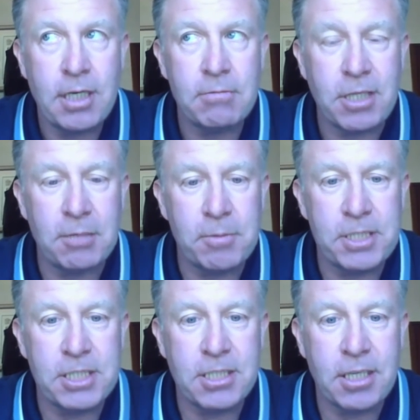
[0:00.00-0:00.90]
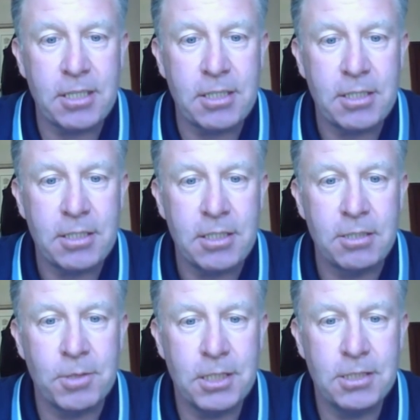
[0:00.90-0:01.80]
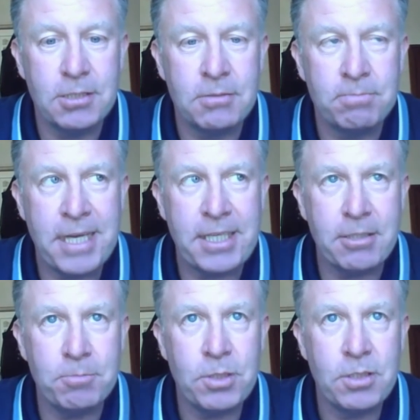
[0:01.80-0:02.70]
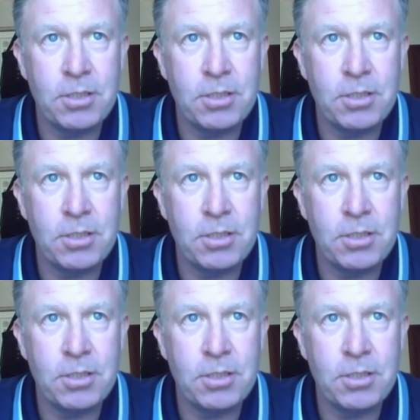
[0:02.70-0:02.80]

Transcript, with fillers: I'm looking at my missus going, you what? Makeup?